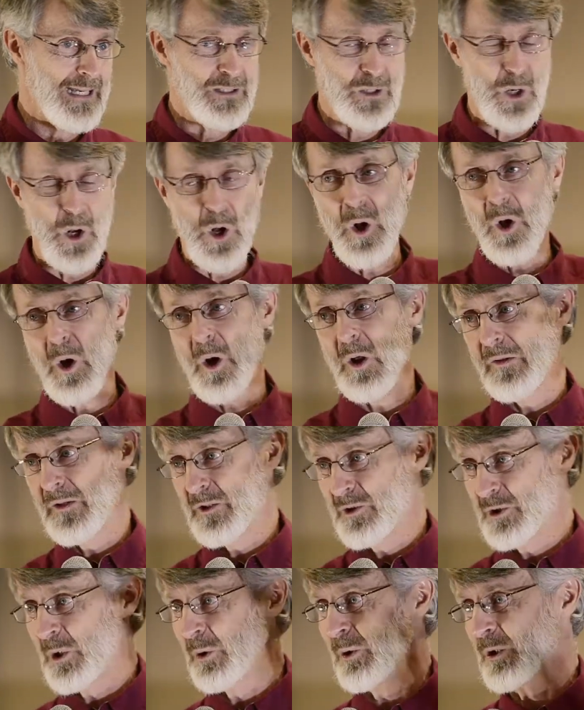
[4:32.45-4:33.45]
and all
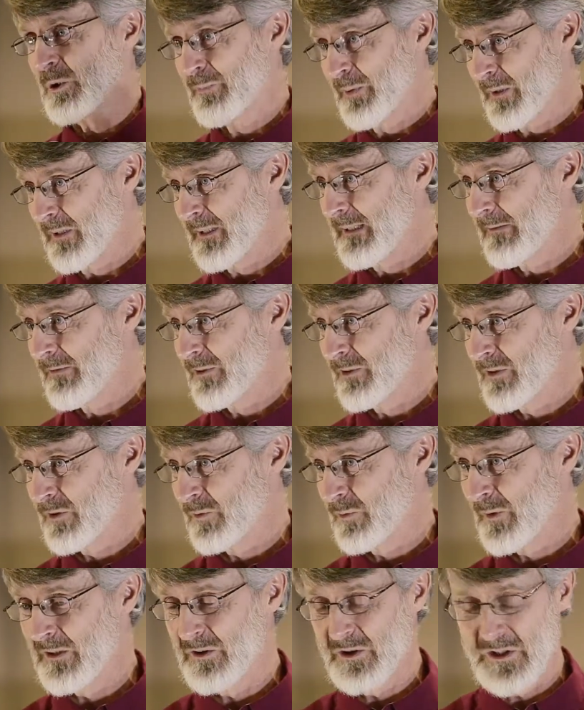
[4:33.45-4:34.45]
the Jewish believers
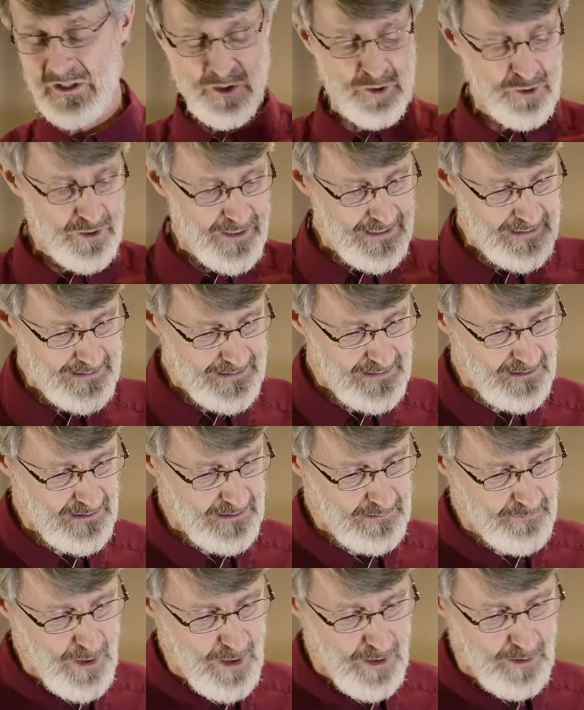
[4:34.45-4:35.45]
as well. He's going to try and
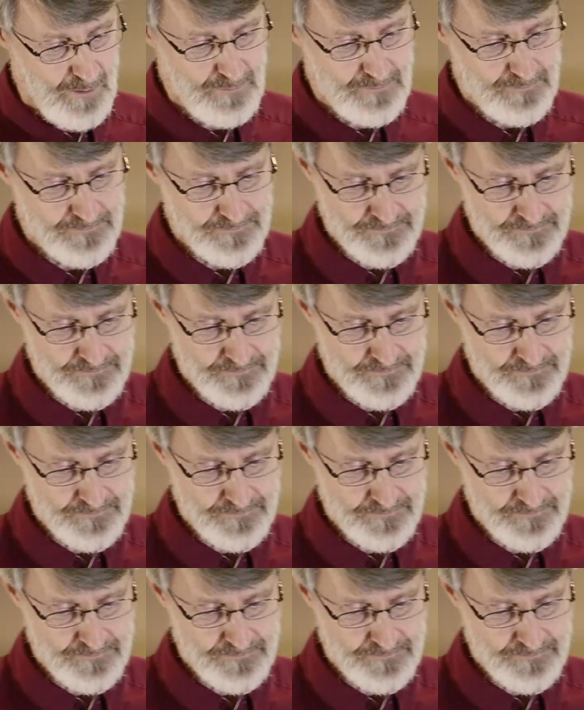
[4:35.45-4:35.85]
kill them all.